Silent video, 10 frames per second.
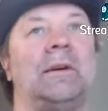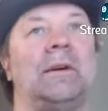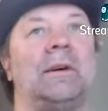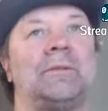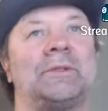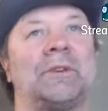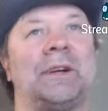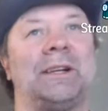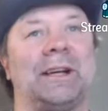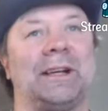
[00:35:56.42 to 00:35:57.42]
I was
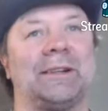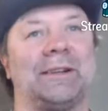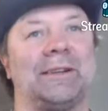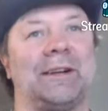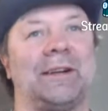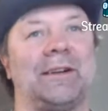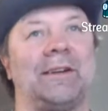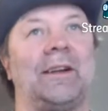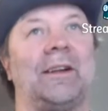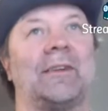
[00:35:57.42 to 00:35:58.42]
trying that the other day.
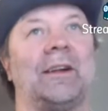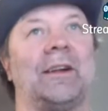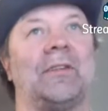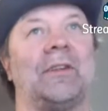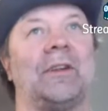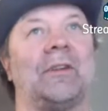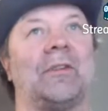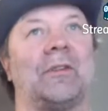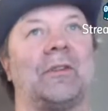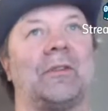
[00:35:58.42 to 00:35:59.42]
You guys gotta see this.
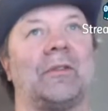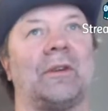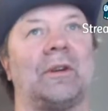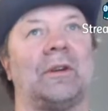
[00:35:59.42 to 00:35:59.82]
This is funny.